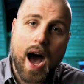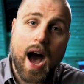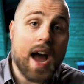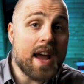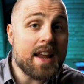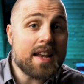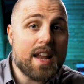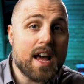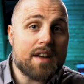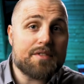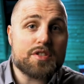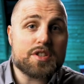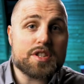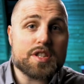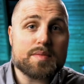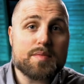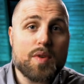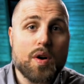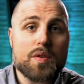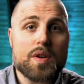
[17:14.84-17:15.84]
I never
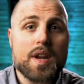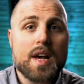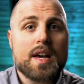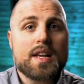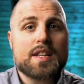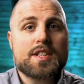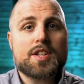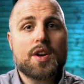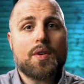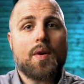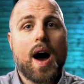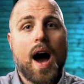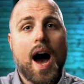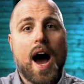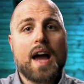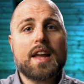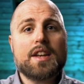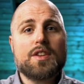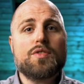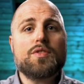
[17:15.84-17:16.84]
smoked, so
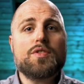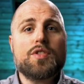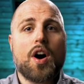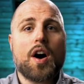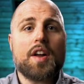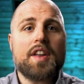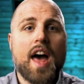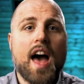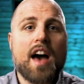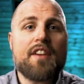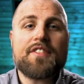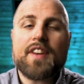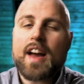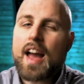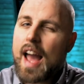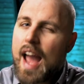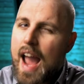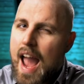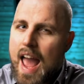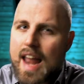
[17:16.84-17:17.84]
I do not have
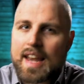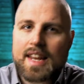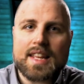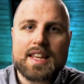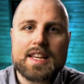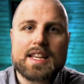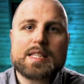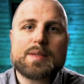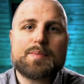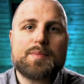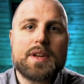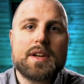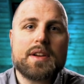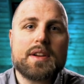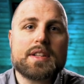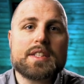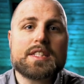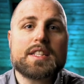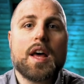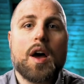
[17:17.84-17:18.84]
any
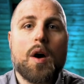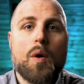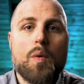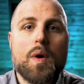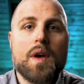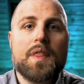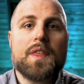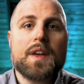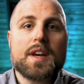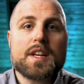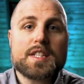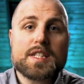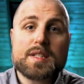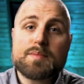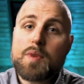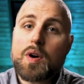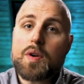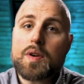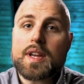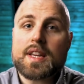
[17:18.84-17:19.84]
experience with
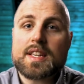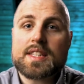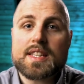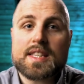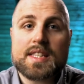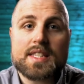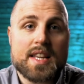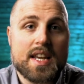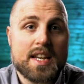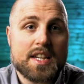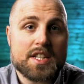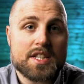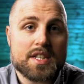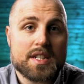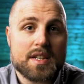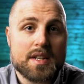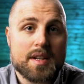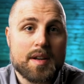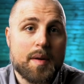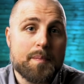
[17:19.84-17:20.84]
smoking cessation.
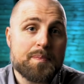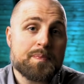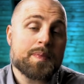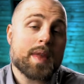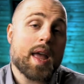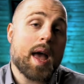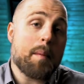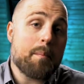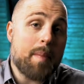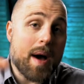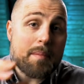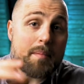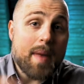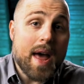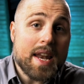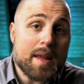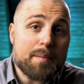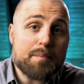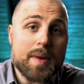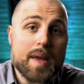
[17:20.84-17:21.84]
But
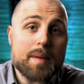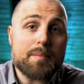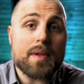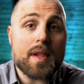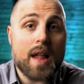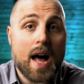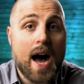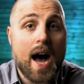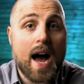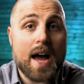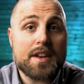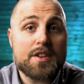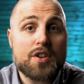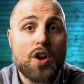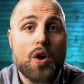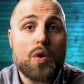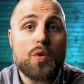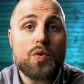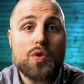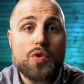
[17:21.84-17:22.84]
many people I
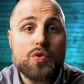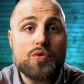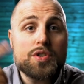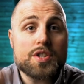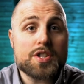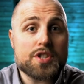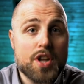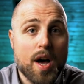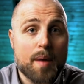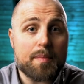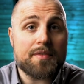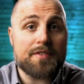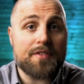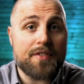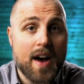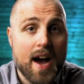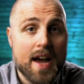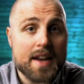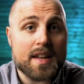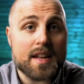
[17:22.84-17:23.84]
know who stopped
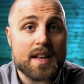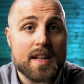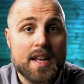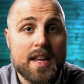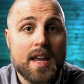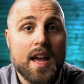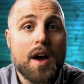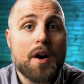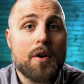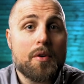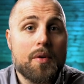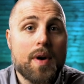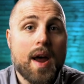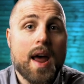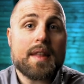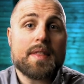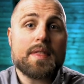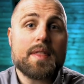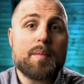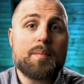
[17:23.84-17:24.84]
finally
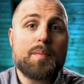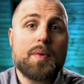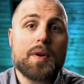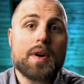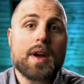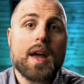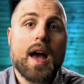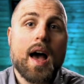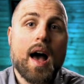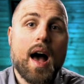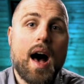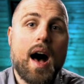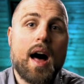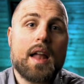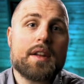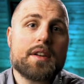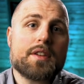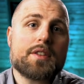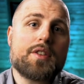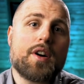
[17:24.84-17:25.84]
read the book
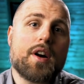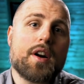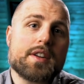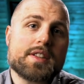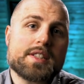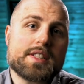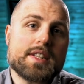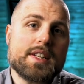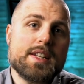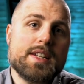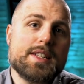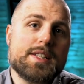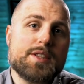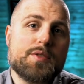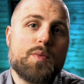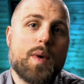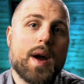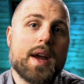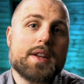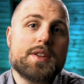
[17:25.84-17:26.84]
Alan Carr's Easy
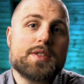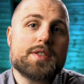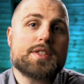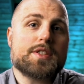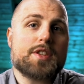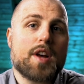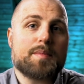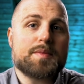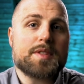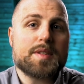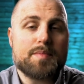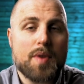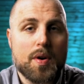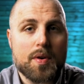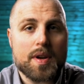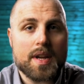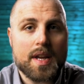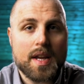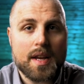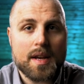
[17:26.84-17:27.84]
Way to Stop
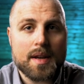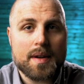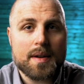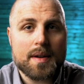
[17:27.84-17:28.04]
Smoking.